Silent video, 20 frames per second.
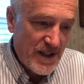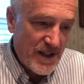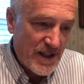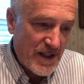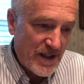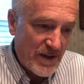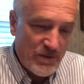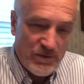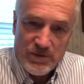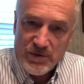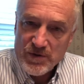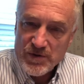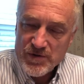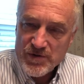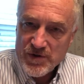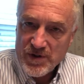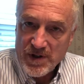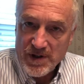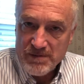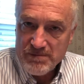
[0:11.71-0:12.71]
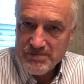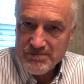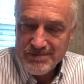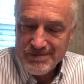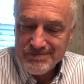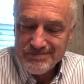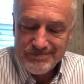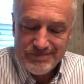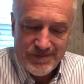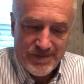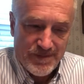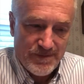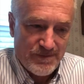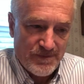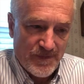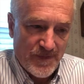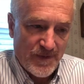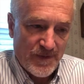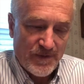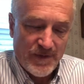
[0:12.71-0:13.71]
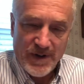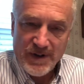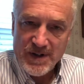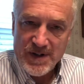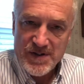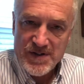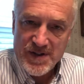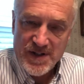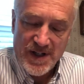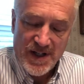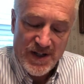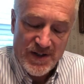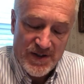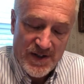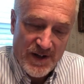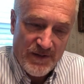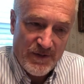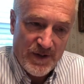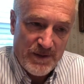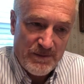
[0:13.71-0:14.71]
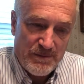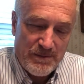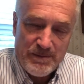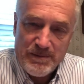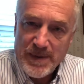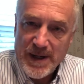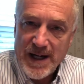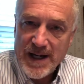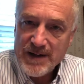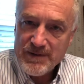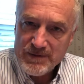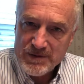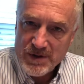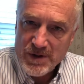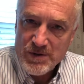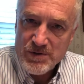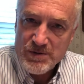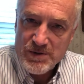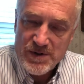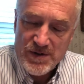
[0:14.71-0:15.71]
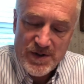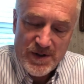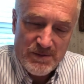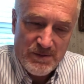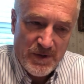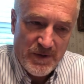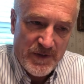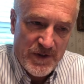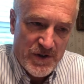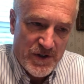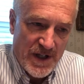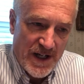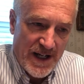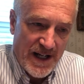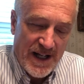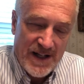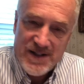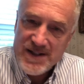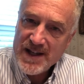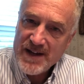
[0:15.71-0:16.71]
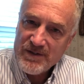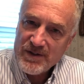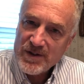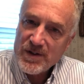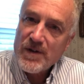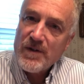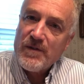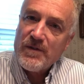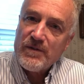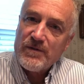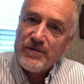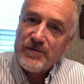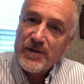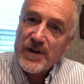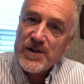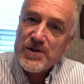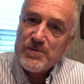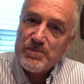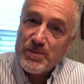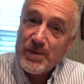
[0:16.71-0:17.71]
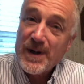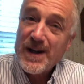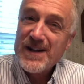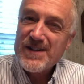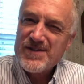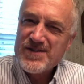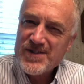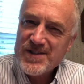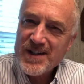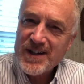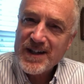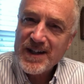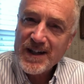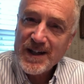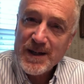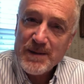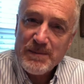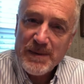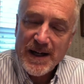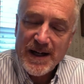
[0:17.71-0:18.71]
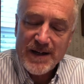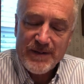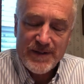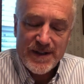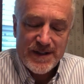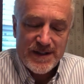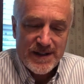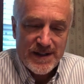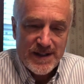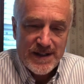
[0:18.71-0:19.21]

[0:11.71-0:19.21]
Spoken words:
The rules are various things. Every bag of groceries in a movie shot has to have a loaf of French bread sticking up out of it.